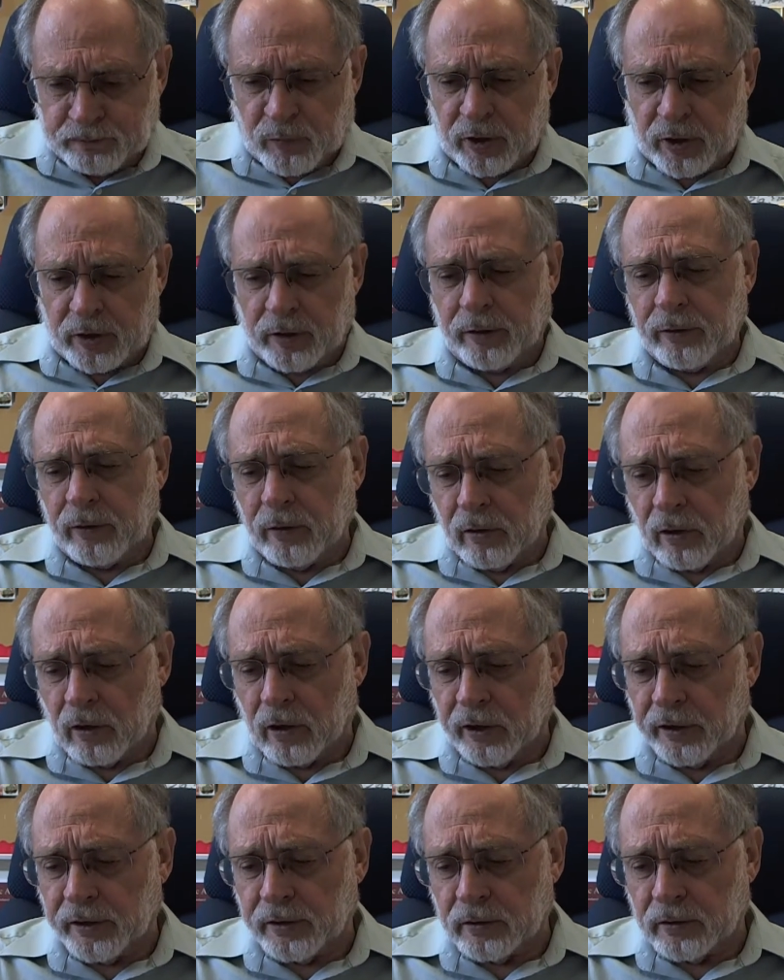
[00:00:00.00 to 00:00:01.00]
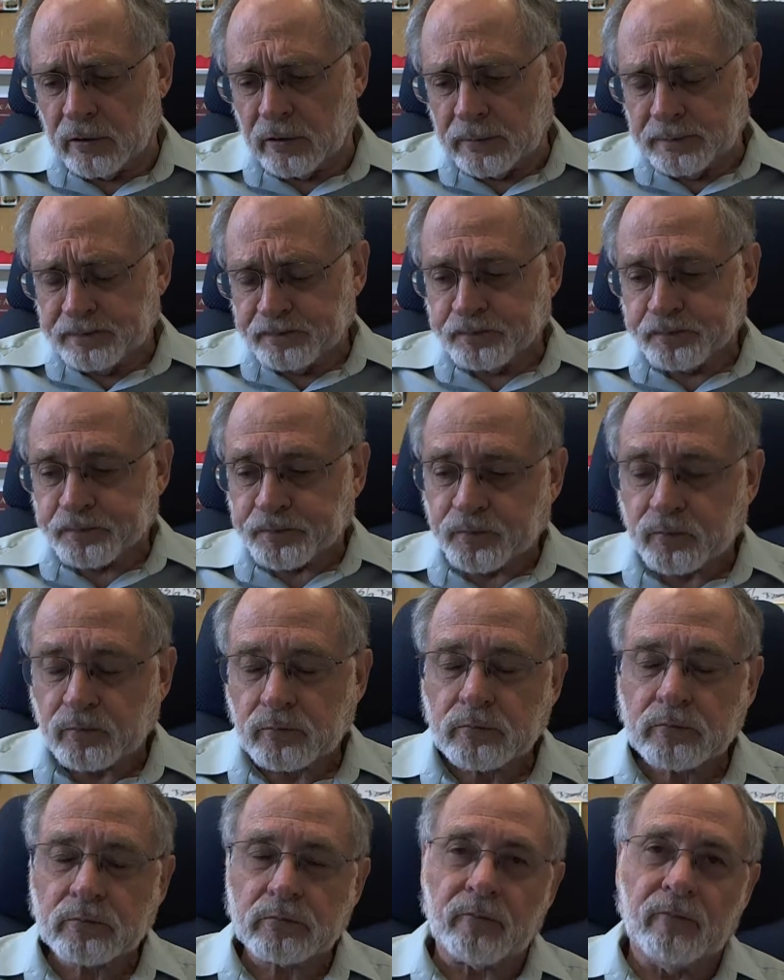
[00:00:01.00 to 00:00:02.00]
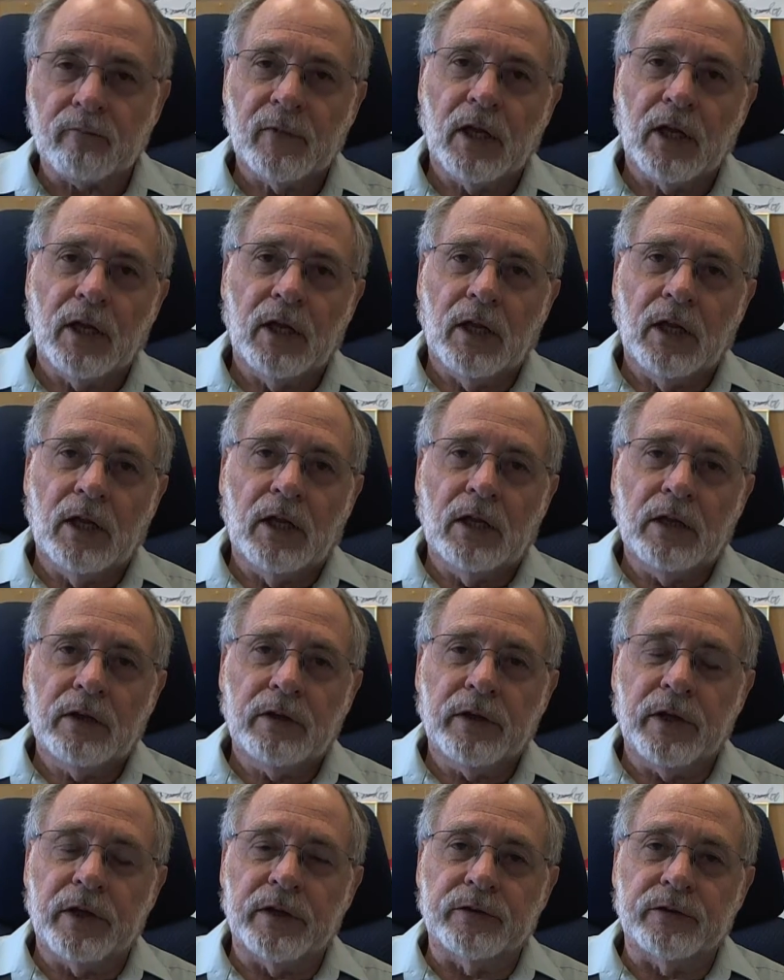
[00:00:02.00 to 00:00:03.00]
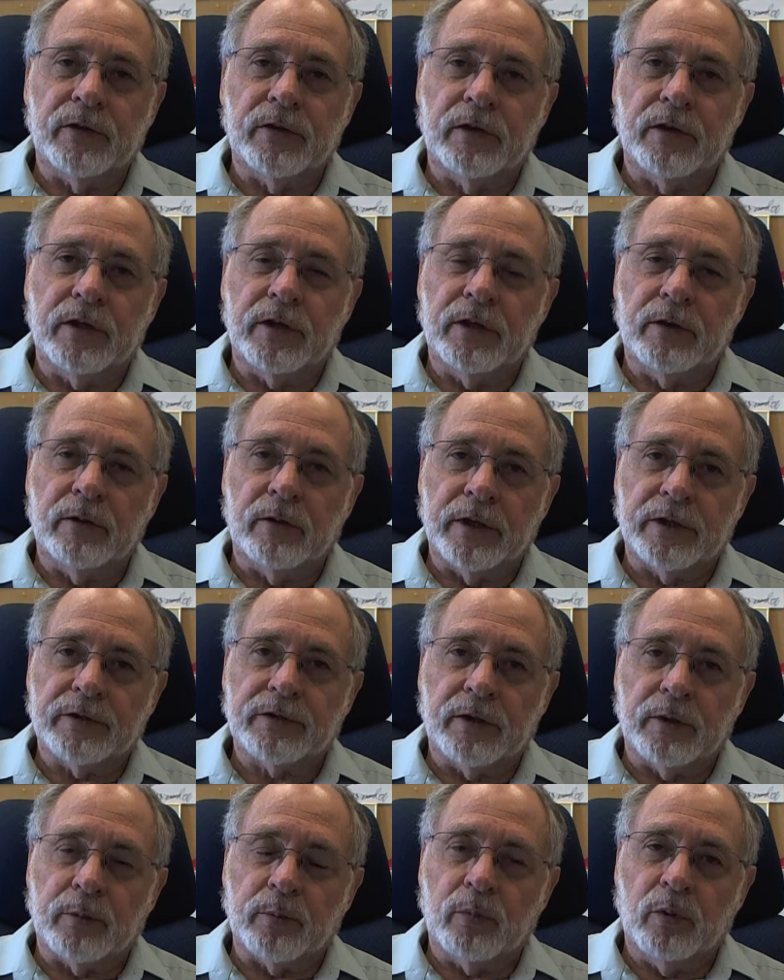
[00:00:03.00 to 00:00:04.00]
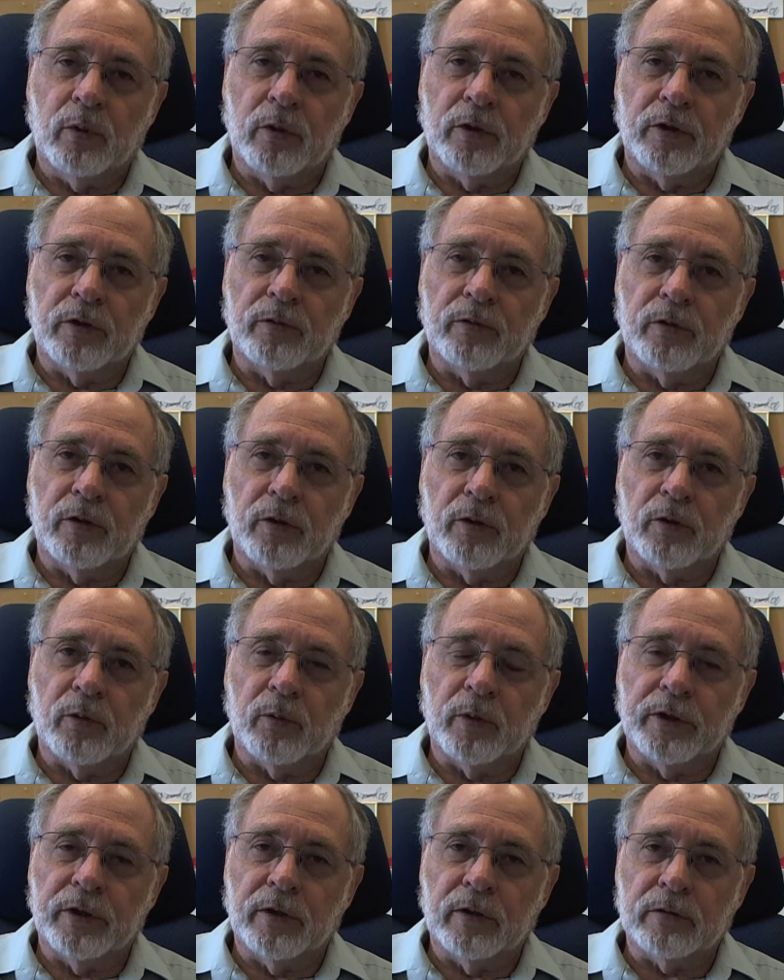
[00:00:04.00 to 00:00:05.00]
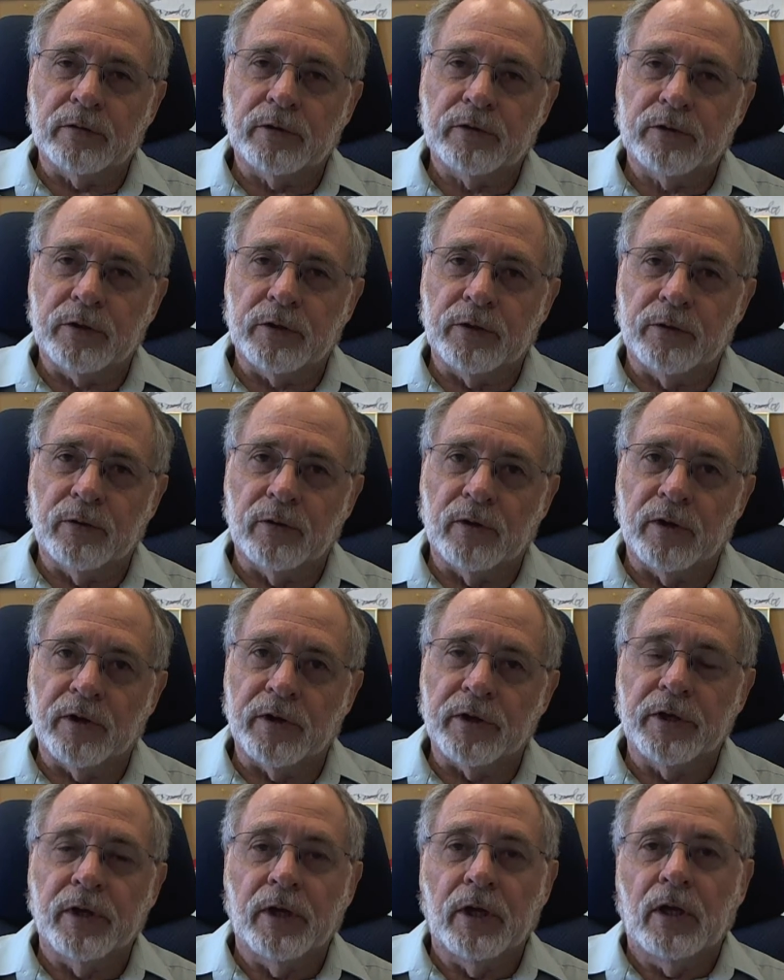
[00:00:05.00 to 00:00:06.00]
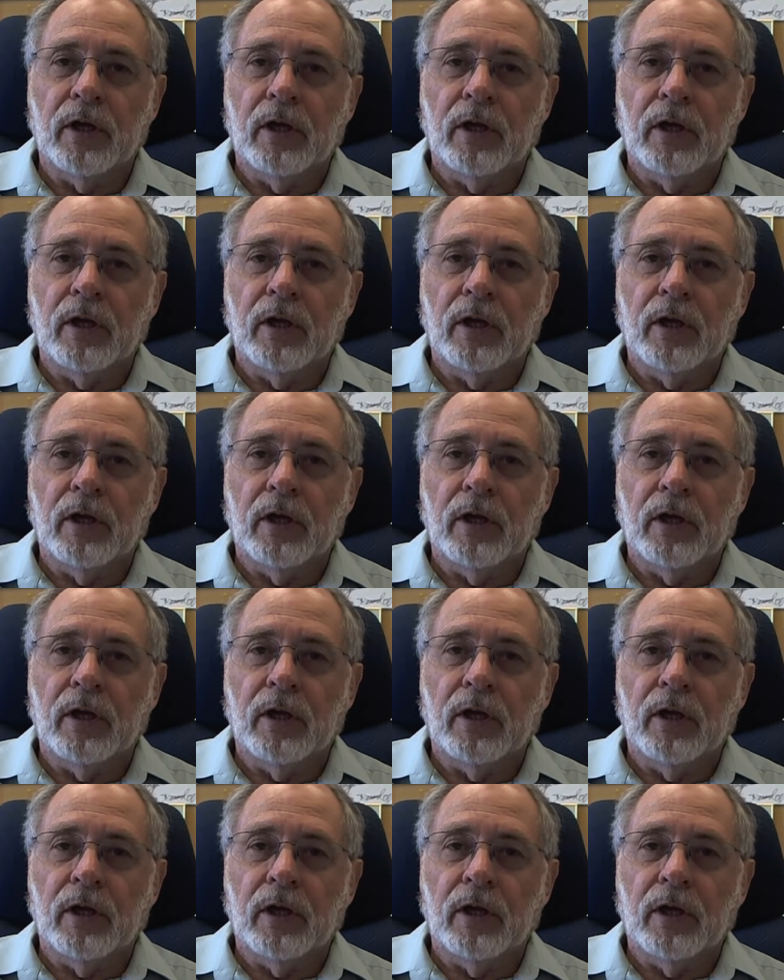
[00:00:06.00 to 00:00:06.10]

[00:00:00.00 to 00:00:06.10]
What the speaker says: The other article takes an interesting point of view that we don't see very